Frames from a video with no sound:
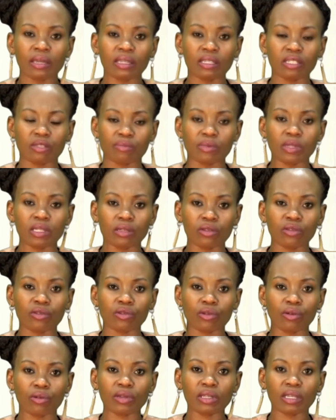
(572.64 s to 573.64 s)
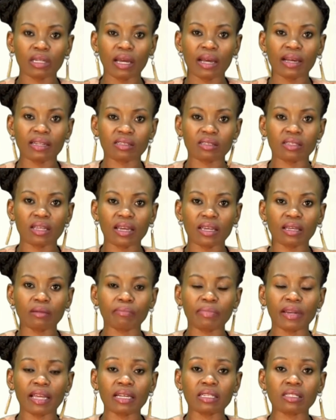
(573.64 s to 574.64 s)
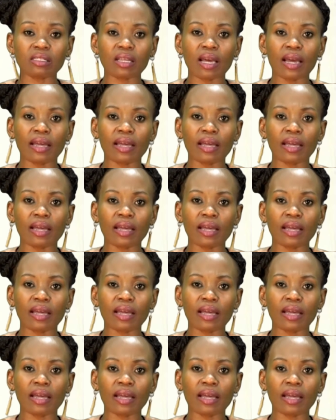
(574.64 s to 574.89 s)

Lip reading: is, you know, has taken place.